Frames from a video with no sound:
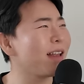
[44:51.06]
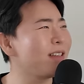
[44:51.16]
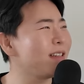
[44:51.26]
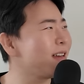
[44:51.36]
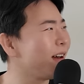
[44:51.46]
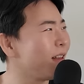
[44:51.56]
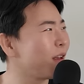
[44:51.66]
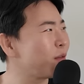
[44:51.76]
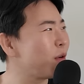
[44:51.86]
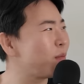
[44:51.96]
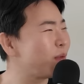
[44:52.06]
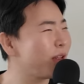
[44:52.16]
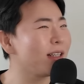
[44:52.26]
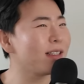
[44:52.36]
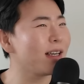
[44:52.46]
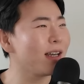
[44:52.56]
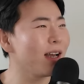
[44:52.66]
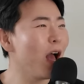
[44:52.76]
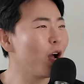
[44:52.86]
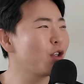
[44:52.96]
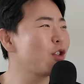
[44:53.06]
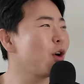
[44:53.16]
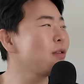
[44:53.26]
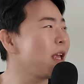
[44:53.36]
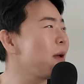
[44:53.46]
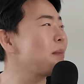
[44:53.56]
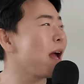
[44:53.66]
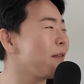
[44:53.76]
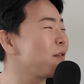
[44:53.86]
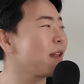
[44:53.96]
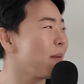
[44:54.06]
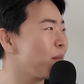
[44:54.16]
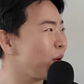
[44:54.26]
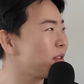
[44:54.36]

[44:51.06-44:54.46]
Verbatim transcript: idea, like yeah. replacing a show named after that